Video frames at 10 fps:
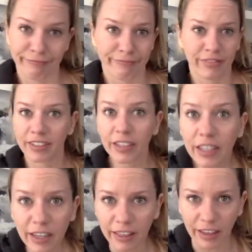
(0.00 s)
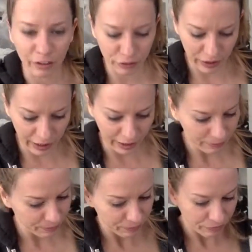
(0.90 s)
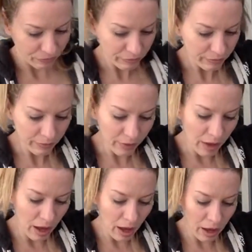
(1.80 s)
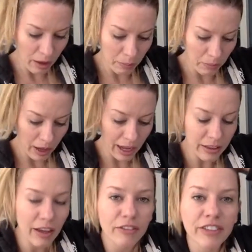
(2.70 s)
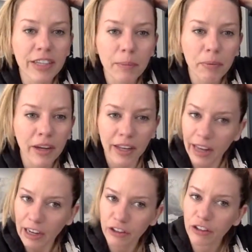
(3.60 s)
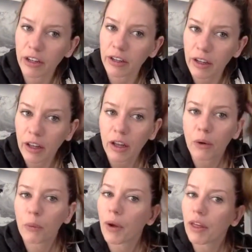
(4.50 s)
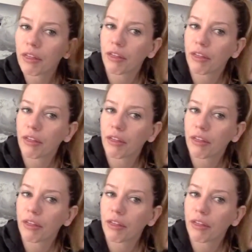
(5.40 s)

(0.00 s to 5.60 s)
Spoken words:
It's the little things, really. I love deep connection with